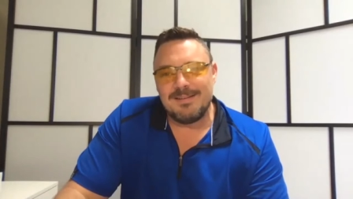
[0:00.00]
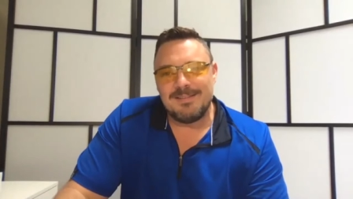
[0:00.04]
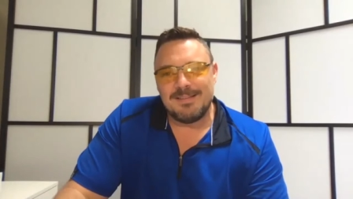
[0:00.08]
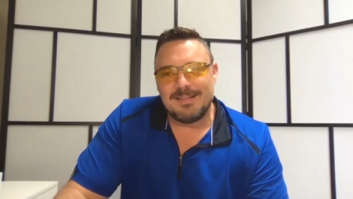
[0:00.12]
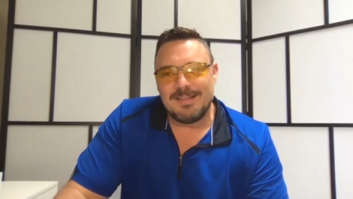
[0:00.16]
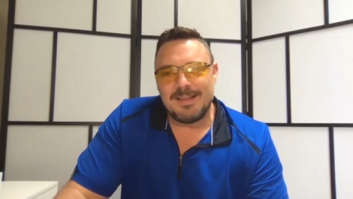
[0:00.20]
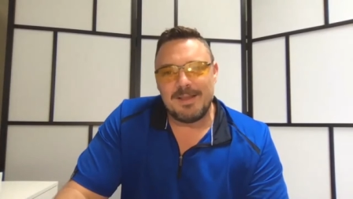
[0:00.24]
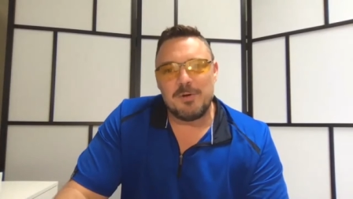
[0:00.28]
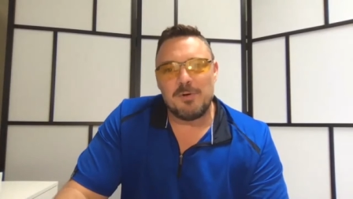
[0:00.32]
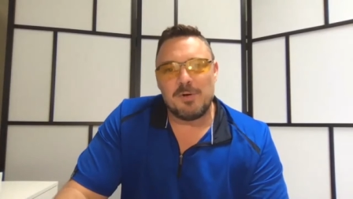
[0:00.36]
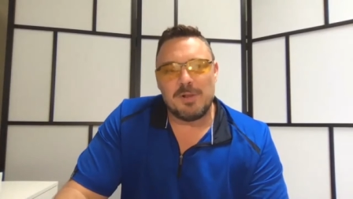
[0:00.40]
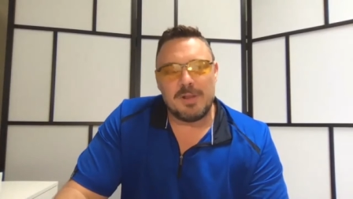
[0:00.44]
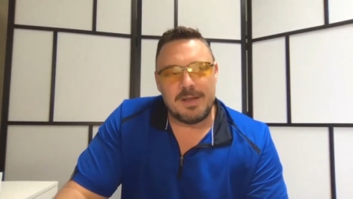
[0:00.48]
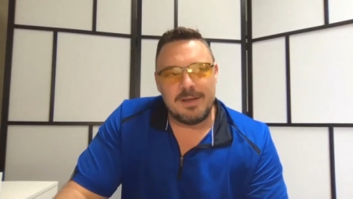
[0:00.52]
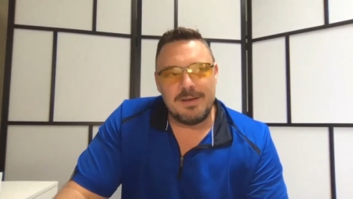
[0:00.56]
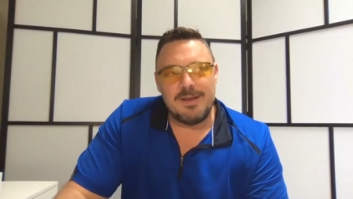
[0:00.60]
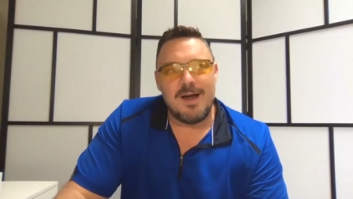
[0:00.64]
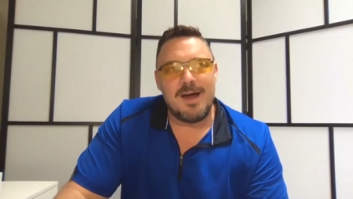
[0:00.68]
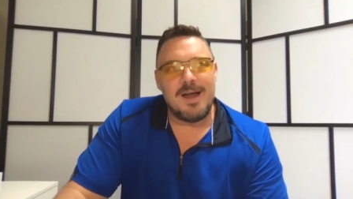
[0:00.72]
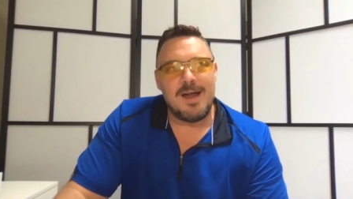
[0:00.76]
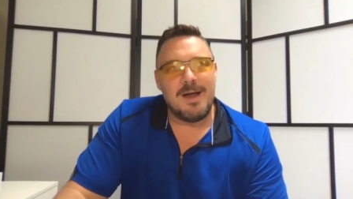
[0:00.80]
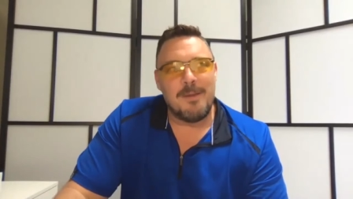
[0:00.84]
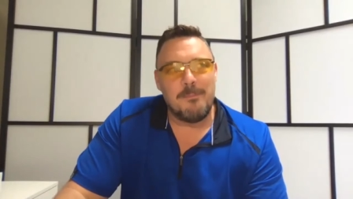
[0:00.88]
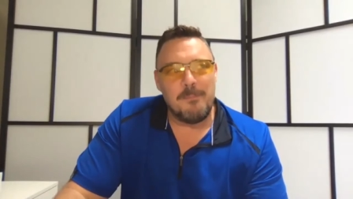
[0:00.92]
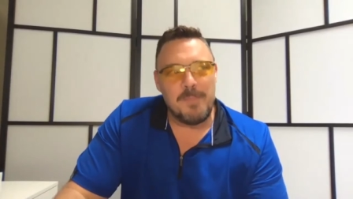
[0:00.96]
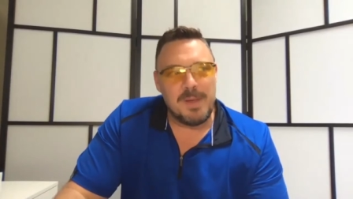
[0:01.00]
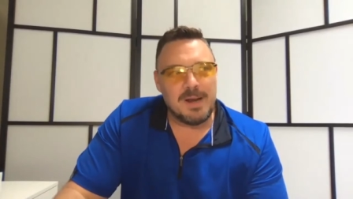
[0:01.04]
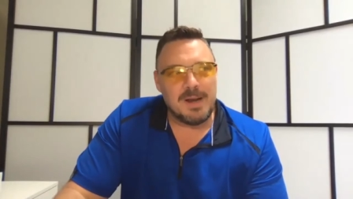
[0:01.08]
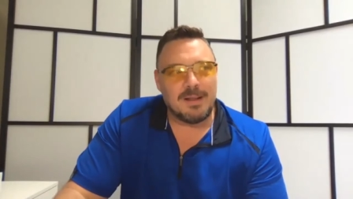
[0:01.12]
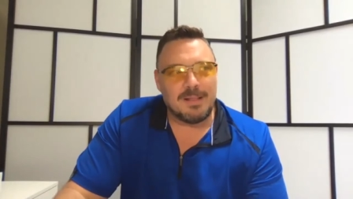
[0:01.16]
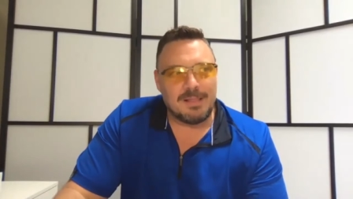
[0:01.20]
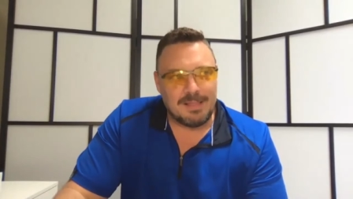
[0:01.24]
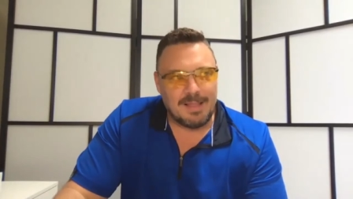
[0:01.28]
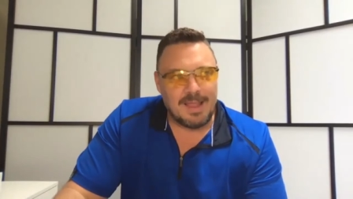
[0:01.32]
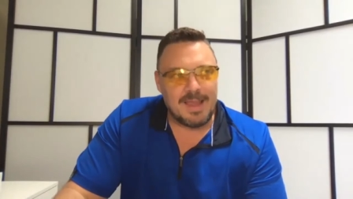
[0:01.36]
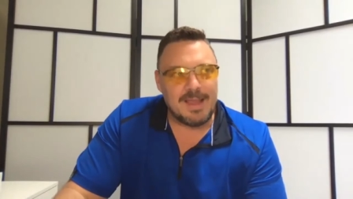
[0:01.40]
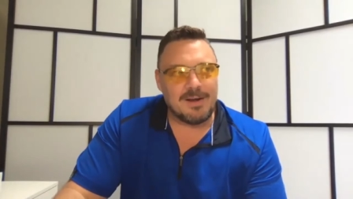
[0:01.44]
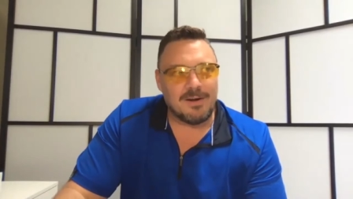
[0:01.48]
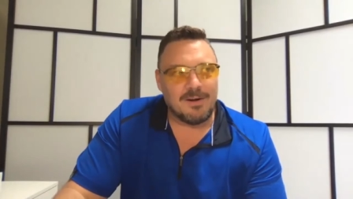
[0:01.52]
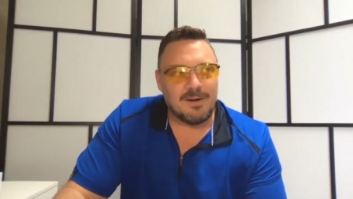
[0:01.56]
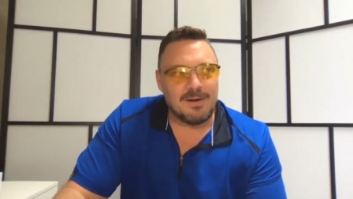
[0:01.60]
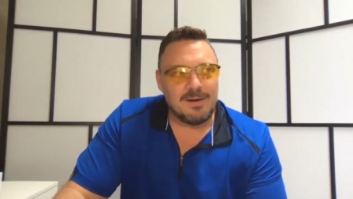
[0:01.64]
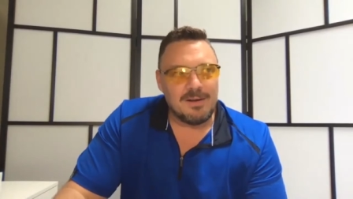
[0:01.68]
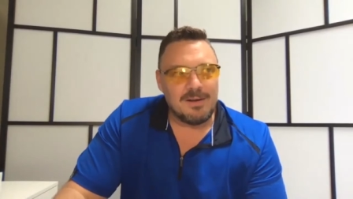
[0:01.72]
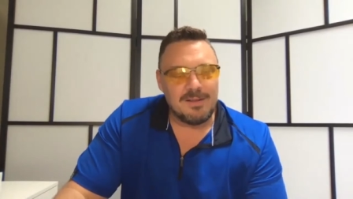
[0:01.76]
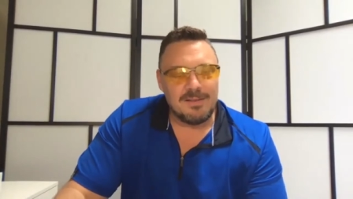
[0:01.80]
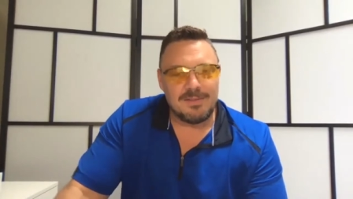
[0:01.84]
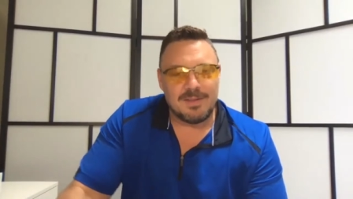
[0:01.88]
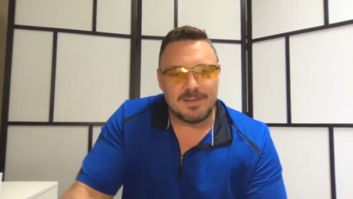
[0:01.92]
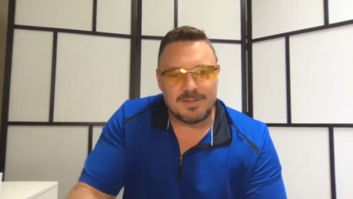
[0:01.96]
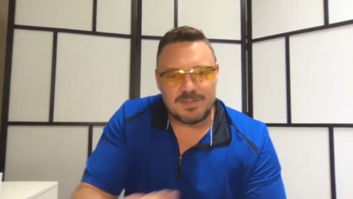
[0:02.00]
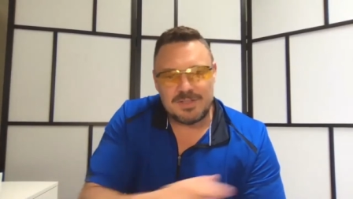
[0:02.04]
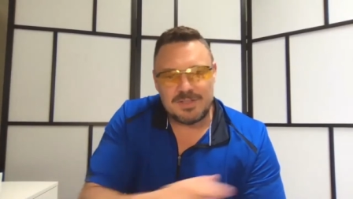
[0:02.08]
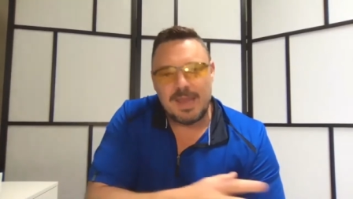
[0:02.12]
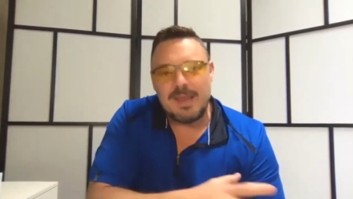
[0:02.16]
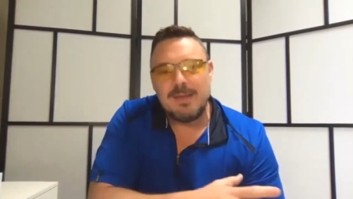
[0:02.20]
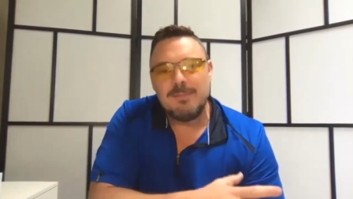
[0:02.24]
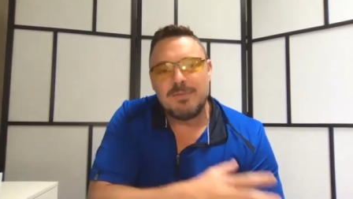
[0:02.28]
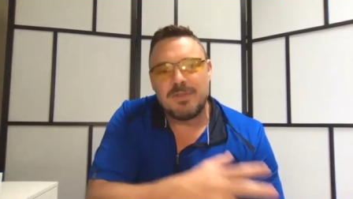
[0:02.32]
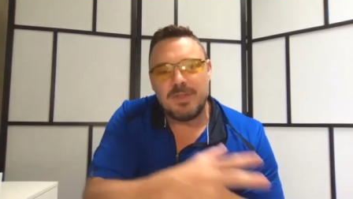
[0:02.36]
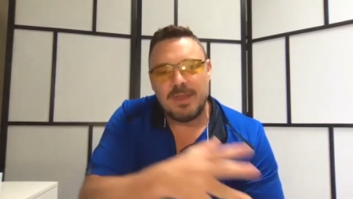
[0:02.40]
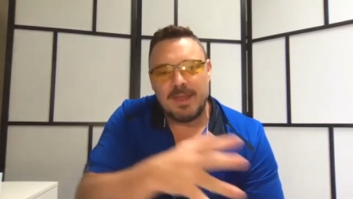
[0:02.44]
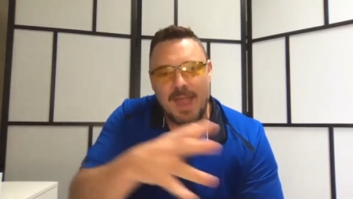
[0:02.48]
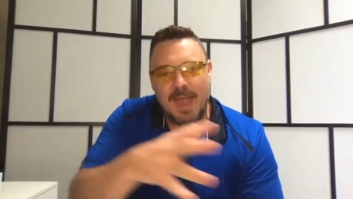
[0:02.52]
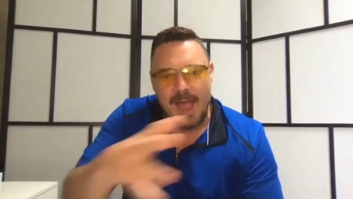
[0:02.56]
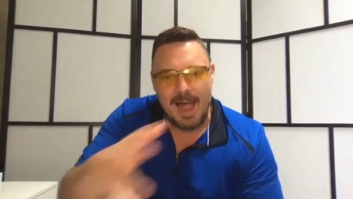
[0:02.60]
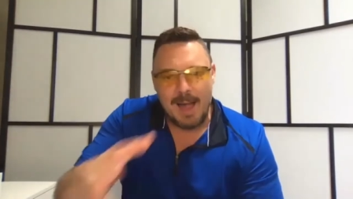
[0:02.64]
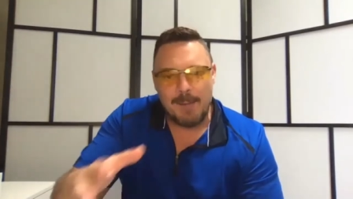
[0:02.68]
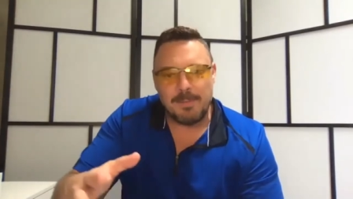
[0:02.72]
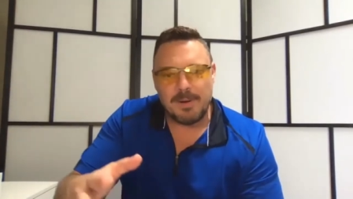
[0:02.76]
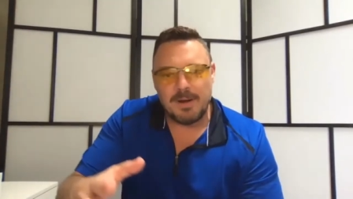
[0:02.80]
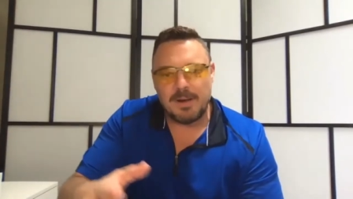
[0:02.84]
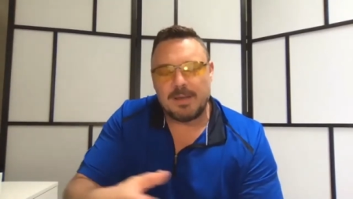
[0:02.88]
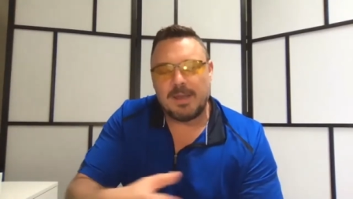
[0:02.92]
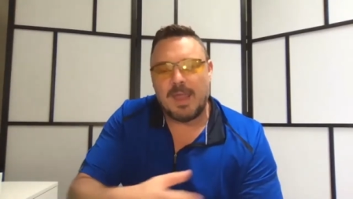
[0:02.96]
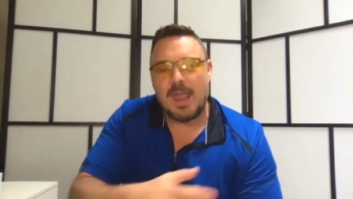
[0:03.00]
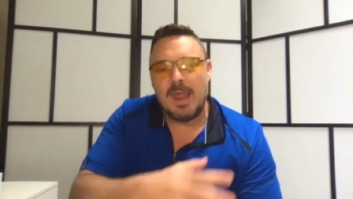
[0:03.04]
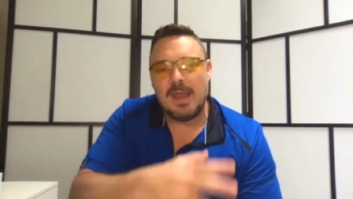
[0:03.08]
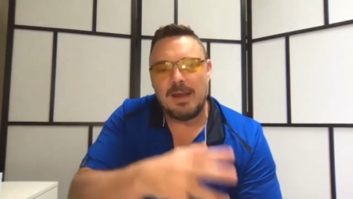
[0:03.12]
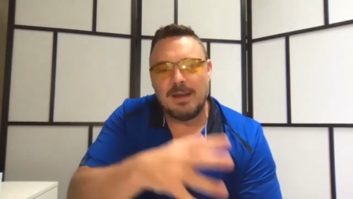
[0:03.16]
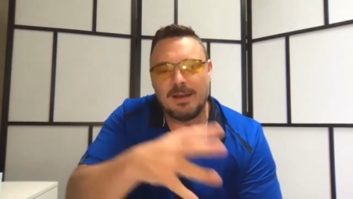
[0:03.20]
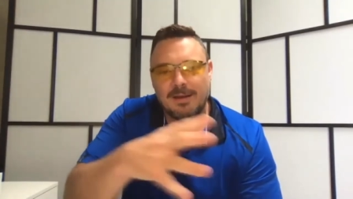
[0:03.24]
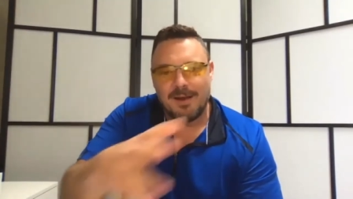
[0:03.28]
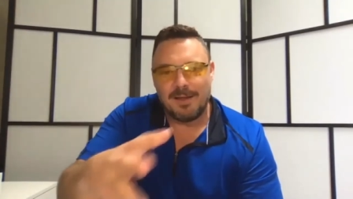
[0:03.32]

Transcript: literally not a minute later, the same thing happened again.